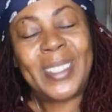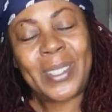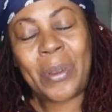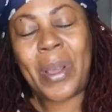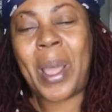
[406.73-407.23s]

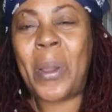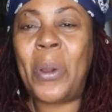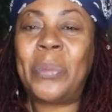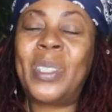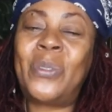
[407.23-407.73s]
So I
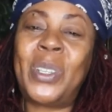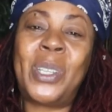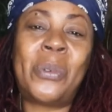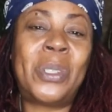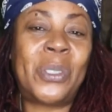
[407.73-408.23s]
hope this
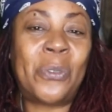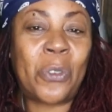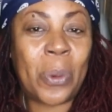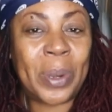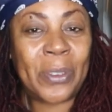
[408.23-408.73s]
video was
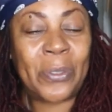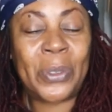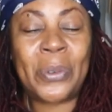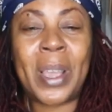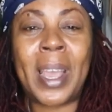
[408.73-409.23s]
informative for
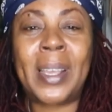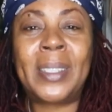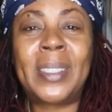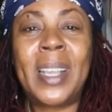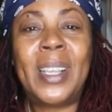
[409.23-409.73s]
you
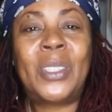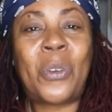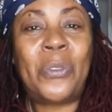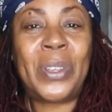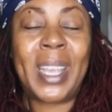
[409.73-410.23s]
guys.
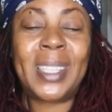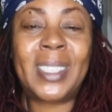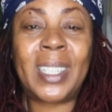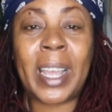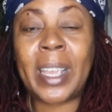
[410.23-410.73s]
Don't forget
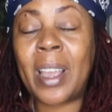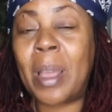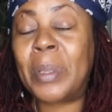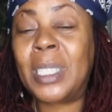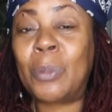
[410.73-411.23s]
to like,
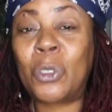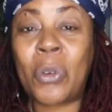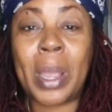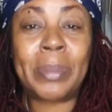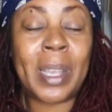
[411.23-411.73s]
comment,
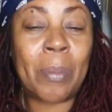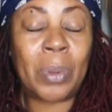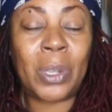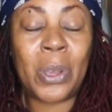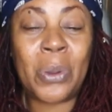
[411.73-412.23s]
subscribe down
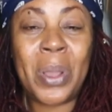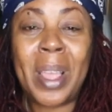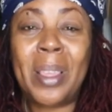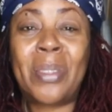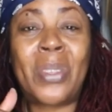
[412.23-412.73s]
below,
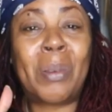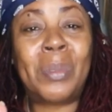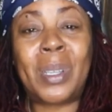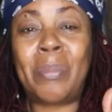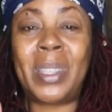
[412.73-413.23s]

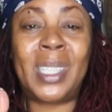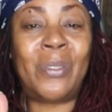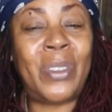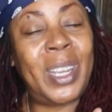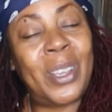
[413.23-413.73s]
thumbs up these
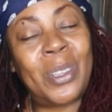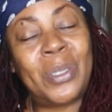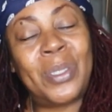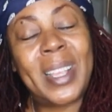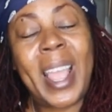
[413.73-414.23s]

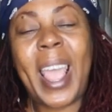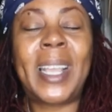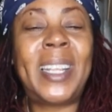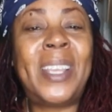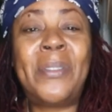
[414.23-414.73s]
videos,
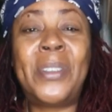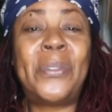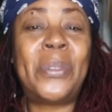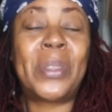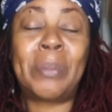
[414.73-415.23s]
and even
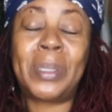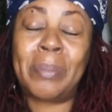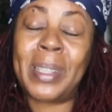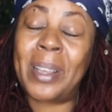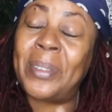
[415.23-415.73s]
if you thumbs
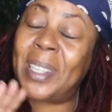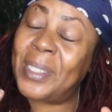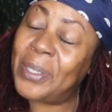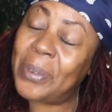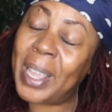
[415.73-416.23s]
them down,
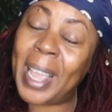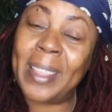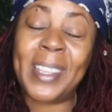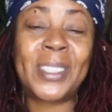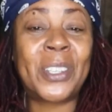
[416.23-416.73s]
that's
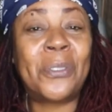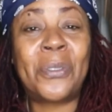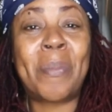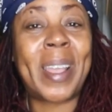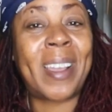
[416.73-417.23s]
okay. That's good
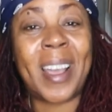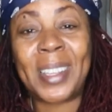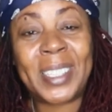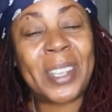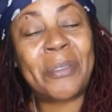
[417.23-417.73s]
for my
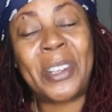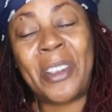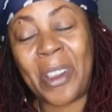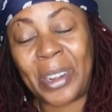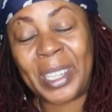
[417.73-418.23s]
content
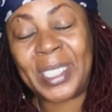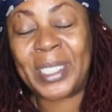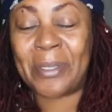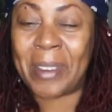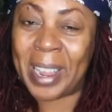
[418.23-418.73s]

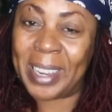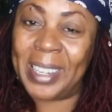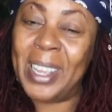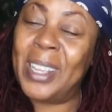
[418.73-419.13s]
regardless, all right?